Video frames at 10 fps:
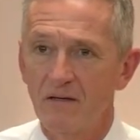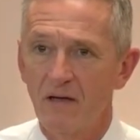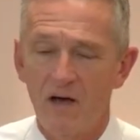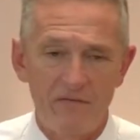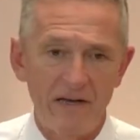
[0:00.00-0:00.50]

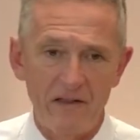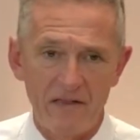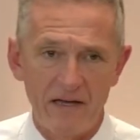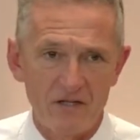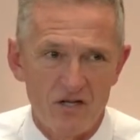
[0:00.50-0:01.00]
of
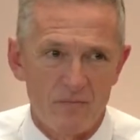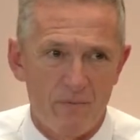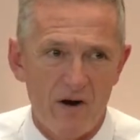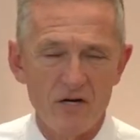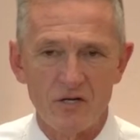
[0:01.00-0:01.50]
anything. It's just
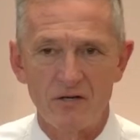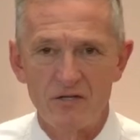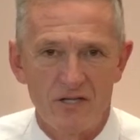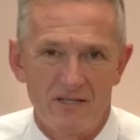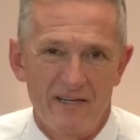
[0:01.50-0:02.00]
pressure.
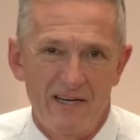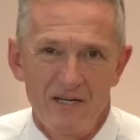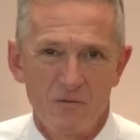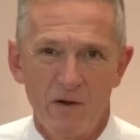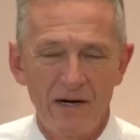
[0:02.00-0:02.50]
It's just, it
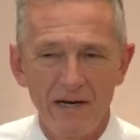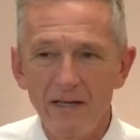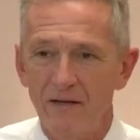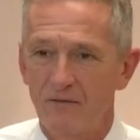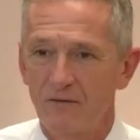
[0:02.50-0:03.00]
is what it
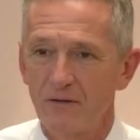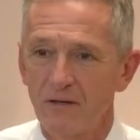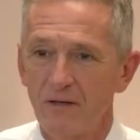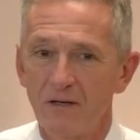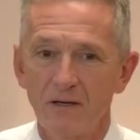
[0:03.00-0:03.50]
is.
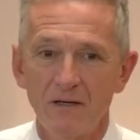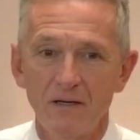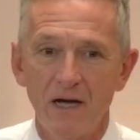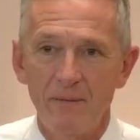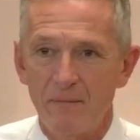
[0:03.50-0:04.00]

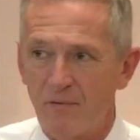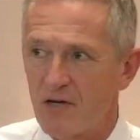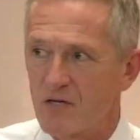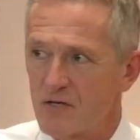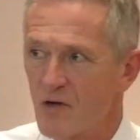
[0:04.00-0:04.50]
I mean,
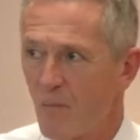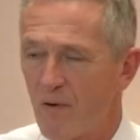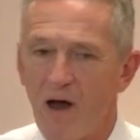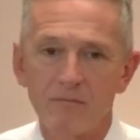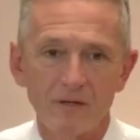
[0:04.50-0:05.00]
pressure's no
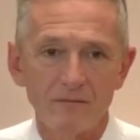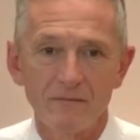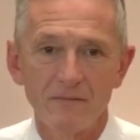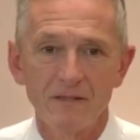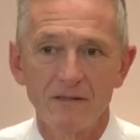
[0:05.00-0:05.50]
problem.
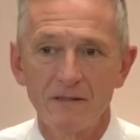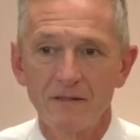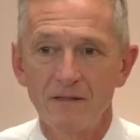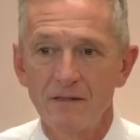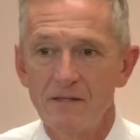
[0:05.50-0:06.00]

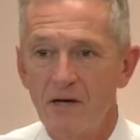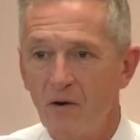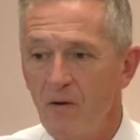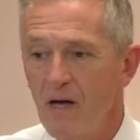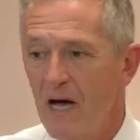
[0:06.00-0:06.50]
You
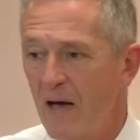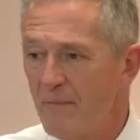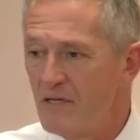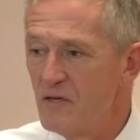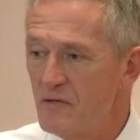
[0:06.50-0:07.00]
know? I
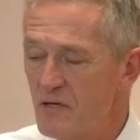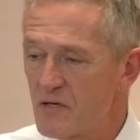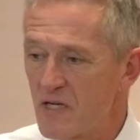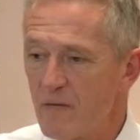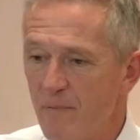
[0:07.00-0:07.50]
mean, you, you
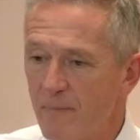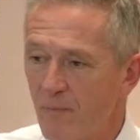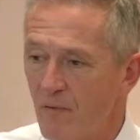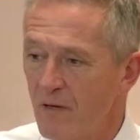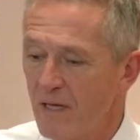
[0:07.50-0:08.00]
see
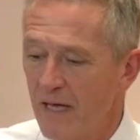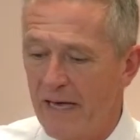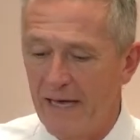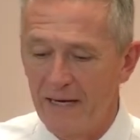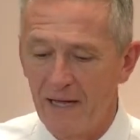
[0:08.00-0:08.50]
people
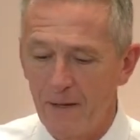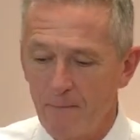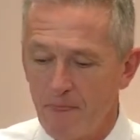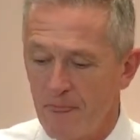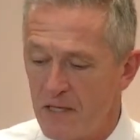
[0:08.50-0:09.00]
and, uh,
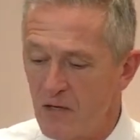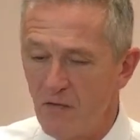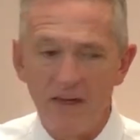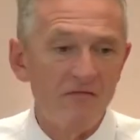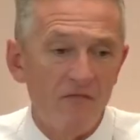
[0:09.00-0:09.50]
you know,
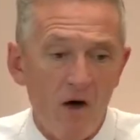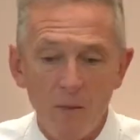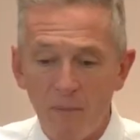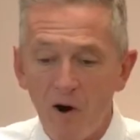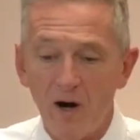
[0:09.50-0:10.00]
they fall
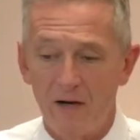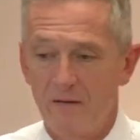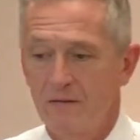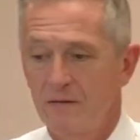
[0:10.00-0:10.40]
apart